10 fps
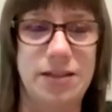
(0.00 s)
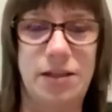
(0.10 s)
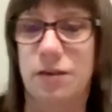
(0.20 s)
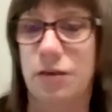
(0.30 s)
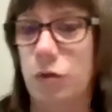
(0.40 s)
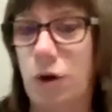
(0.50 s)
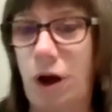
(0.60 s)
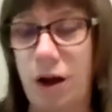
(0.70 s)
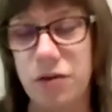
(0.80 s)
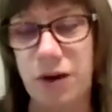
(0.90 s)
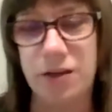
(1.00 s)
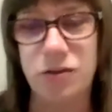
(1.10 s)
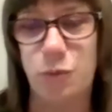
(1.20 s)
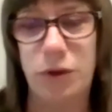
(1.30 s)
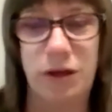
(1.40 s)
as new
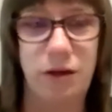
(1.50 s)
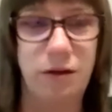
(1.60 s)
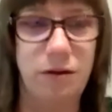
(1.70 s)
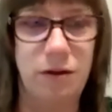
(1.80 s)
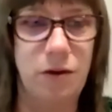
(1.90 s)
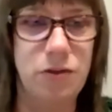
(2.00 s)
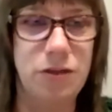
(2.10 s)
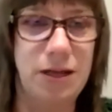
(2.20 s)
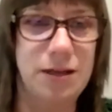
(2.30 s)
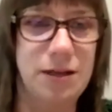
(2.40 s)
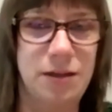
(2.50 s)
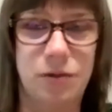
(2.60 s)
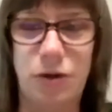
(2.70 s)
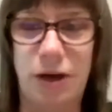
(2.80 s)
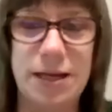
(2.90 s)
contracts are being negotiated,
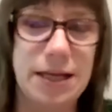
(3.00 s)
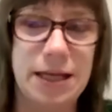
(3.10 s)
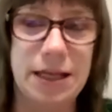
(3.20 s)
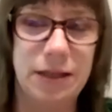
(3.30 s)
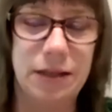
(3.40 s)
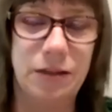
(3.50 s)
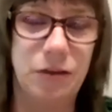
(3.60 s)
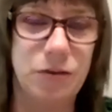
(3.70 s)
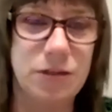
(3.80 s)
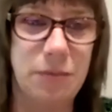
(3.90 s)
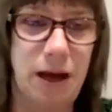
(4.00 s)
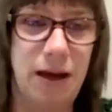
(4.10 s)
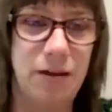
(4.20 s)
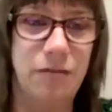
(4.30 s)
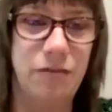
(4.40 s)
they're trying to get some
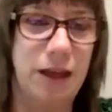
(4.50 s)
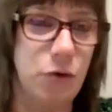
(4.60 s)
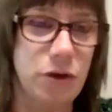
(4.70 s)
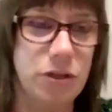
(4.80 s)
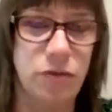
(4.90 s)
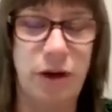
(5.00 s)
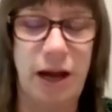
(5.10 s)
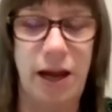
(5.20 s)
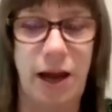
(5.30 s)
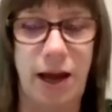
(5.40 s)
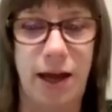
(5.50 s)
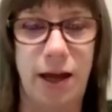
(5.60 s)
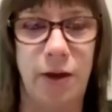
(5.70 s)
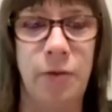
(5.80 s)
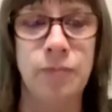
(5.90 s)
kind of language for
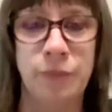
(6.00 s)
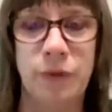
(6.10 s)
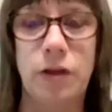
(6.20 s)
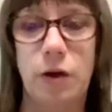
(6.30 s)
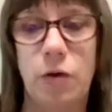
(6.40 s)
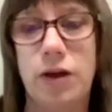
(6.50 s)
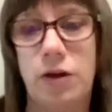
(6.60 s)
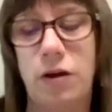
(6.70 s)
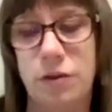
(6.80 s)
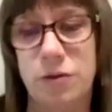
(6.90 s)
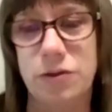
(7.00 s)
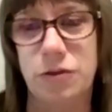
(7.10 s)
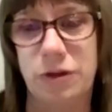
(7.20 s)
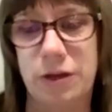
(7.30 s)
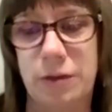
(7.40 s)
AI in all those
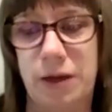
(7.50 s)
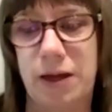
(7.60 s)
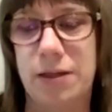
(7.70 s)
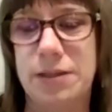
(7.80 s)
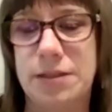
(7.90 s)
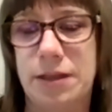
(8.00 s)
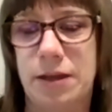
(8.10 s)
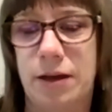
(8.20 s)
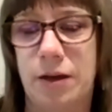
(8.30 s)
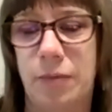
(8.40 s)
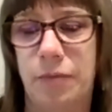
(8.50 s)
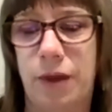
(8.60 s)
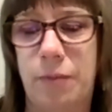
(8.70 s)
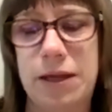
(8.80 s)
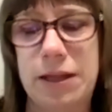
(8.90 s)
agreements.
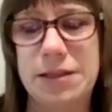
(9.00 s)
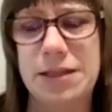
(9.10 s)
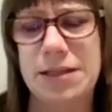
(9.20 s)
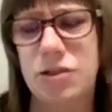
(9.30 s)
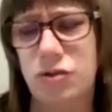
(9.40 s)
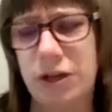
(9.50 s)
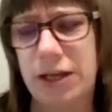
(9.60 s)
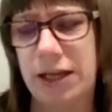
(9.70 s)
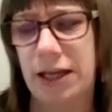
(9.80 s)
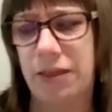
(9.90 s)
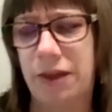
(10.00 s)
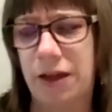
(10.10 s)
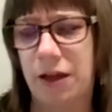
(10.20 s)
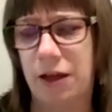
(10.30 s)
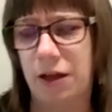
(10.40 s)
I mean, it's tricky. I
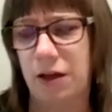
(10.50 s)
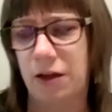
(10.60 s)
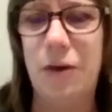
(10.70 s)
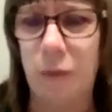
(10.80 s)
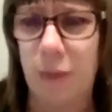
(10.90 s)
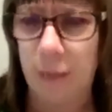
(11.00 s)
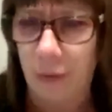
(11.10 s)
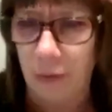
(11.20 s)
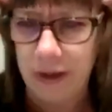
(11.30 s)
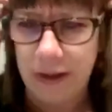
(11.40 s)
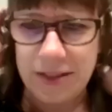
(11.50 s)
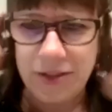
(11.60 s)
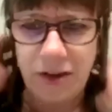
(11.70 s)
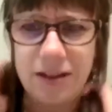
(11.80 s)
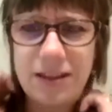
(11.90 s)
think when people really
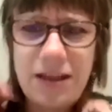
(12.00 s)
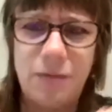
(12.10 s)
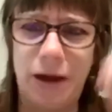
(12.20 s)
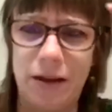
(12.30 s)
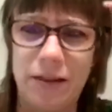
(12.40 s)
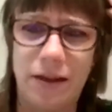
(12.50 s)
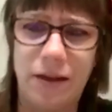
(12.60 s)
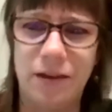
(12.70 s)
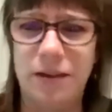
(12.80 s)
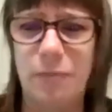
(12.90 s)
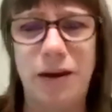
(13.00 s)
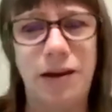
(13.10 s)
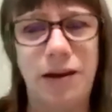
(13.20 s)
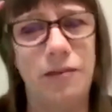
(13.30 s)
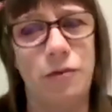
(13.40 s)
start to think about it, they
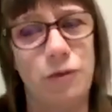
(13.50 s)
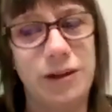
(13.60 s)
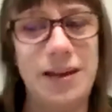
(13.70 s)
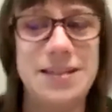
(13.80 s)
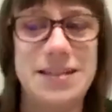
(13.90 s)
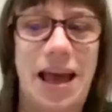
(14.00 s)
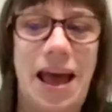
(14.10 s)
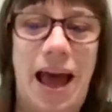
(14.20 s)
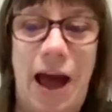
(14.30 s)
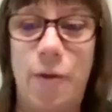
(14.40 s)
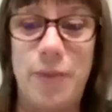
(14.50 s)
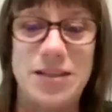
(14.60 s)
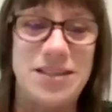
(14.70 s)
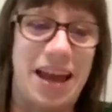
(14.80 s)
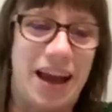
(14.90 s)
might not even realize how
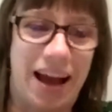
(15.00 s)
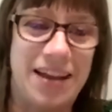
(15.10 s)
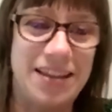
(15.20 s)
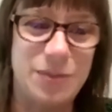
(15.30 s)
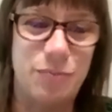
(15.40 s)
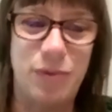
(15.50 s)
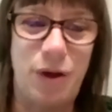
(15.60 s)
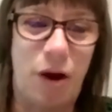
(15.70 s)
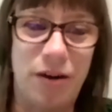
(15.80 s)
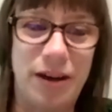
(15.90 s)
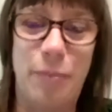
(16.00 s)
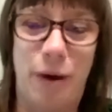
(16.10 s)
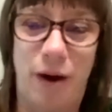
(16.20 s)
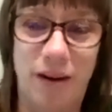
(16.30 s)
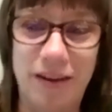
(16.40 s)
much AI is
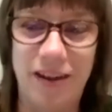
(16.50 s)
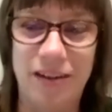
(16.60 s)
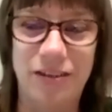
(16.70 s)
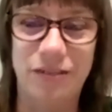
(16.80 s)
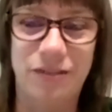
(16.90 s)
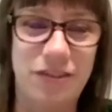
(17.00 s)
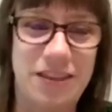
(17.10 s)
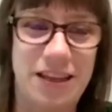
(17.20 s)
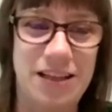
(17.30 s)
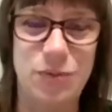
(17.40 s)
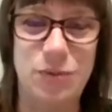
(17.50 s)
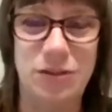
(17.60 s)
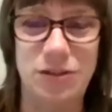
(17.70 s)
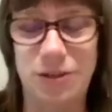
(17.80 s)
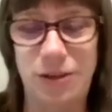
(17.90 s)
already a part of the
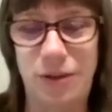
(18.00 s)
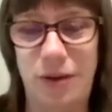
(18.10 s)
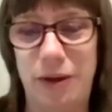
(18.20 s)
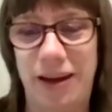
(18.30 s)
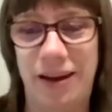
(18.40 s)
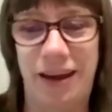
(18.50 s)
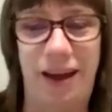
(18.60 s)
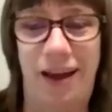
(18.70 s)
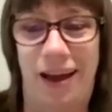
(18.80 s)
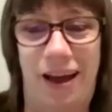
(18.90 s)
things we do. I mean,